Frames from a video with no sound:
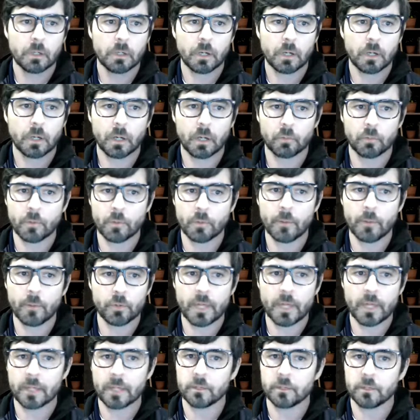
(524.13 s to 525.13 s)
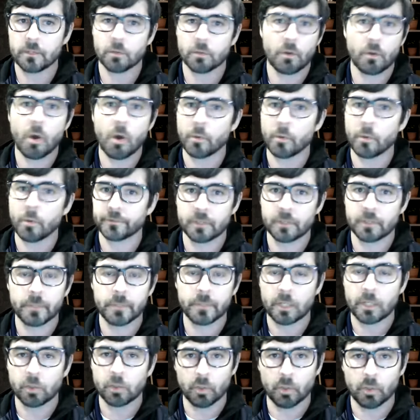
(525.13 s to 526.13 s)
Remember that you're always going to
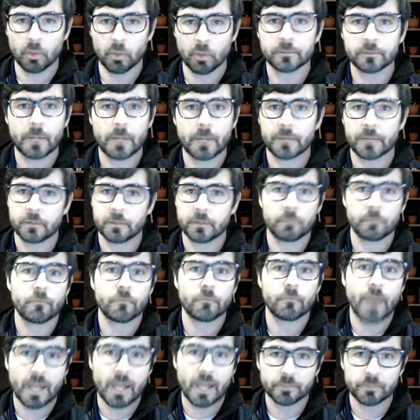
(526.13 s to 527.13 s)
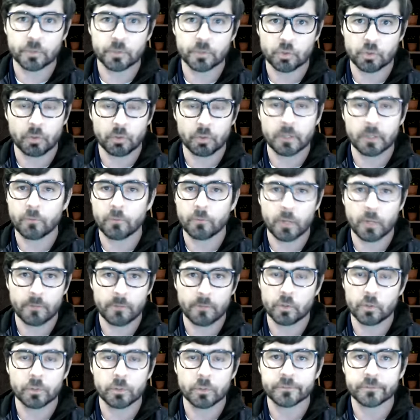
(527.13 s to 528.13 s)
be clueless about the vast majority of
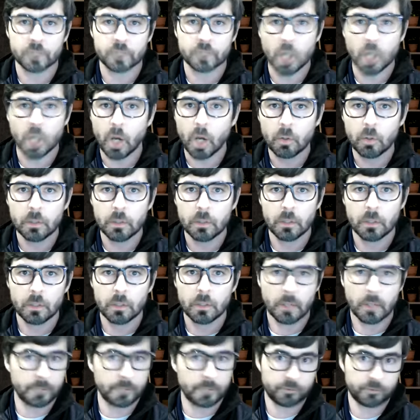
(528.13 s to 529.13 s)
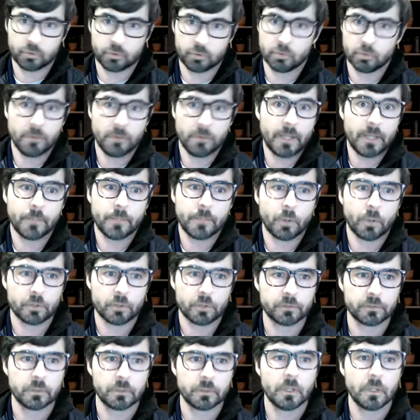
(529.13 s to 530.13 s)
whatever there is to know. That's true of any
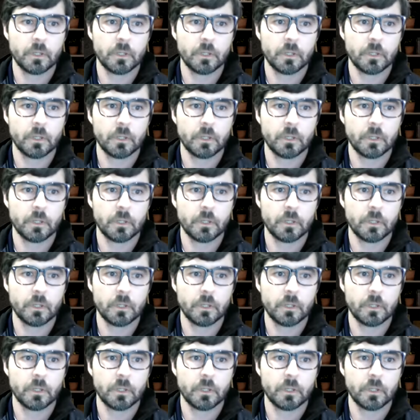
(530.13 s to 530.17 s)
person.